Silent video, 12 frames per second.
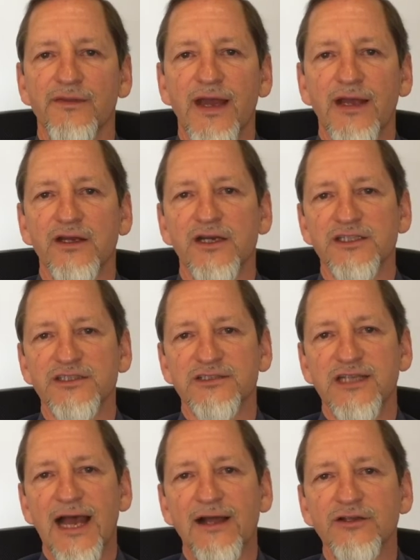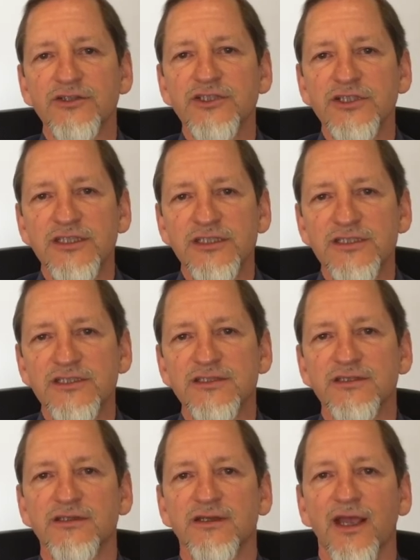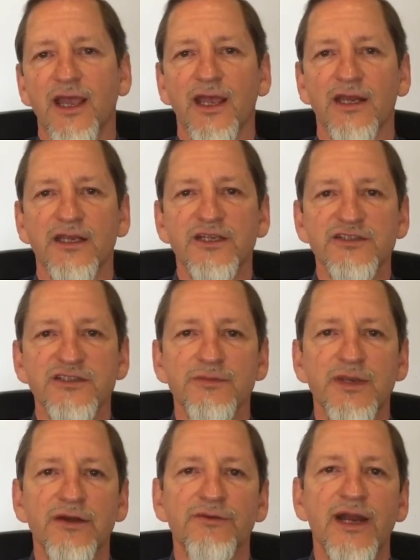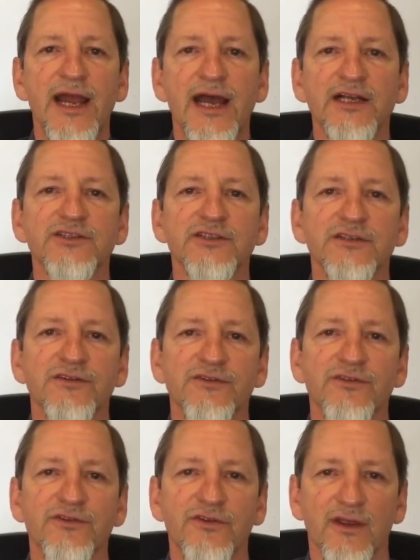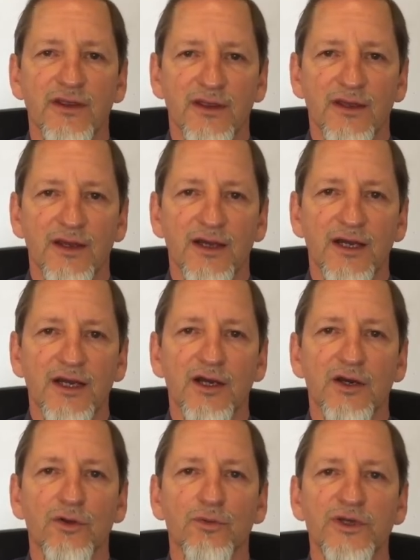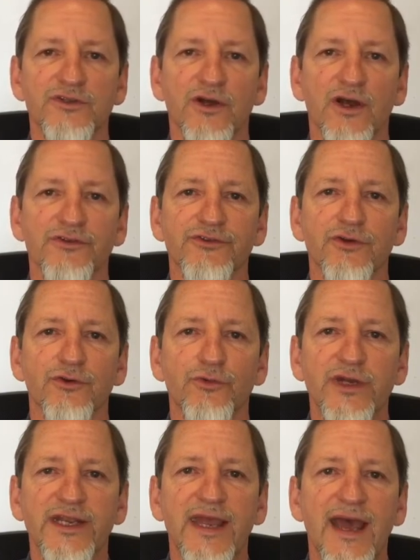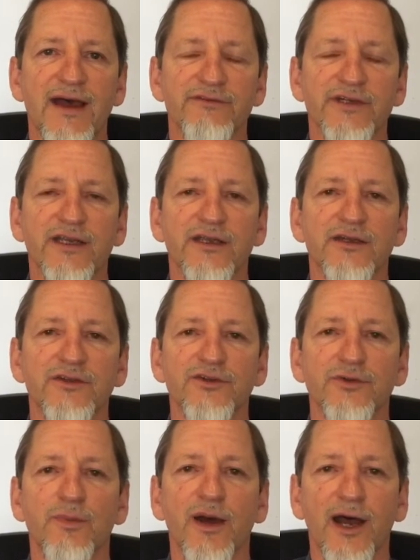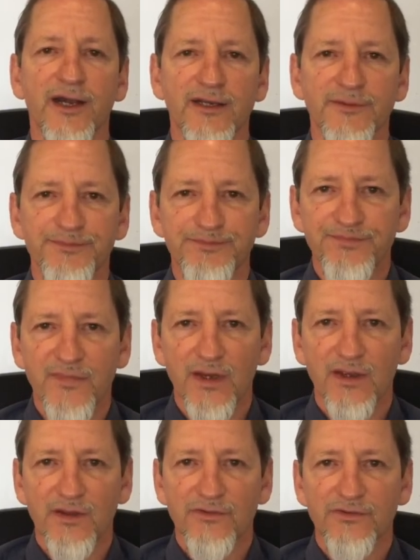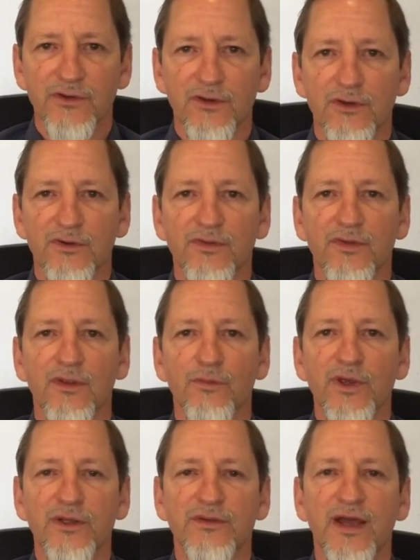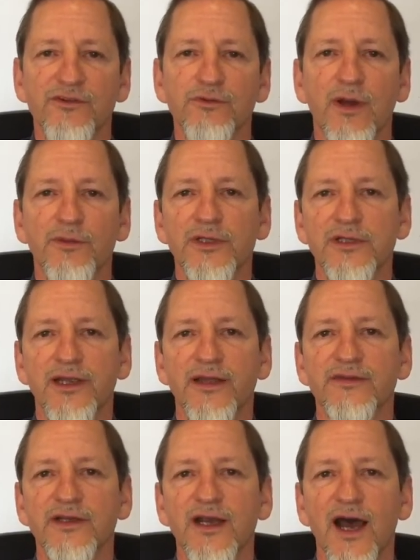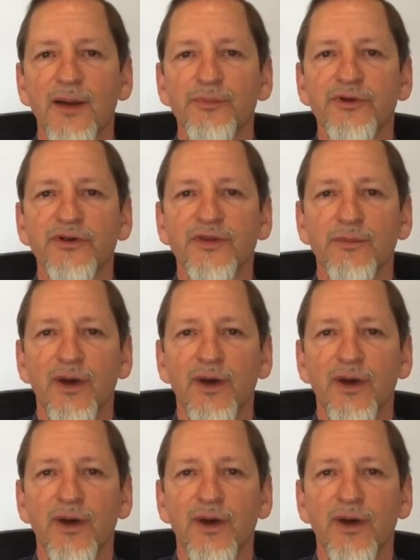That causes allergies and histamine reactions, which also wreak havoc in your body. So that's why we look at the copper in the